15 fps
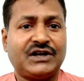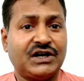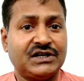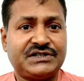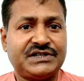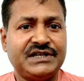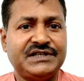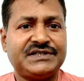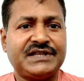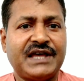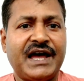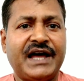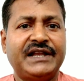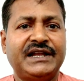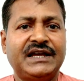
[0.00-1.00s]
contains
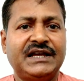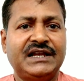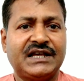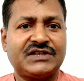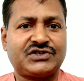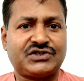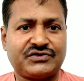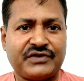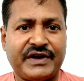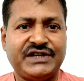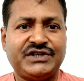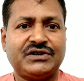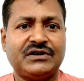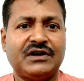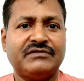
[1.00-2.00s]
an
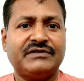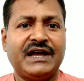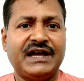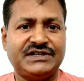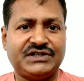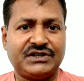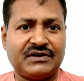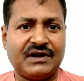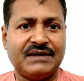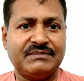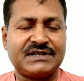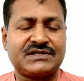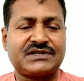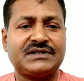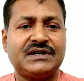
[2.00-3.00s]
illustration of
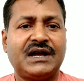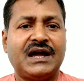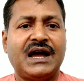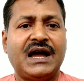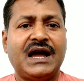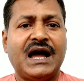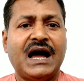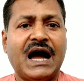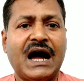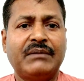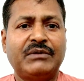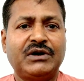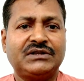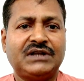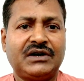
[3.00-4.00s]
anticlimax
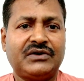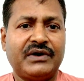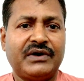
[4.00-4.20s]
among the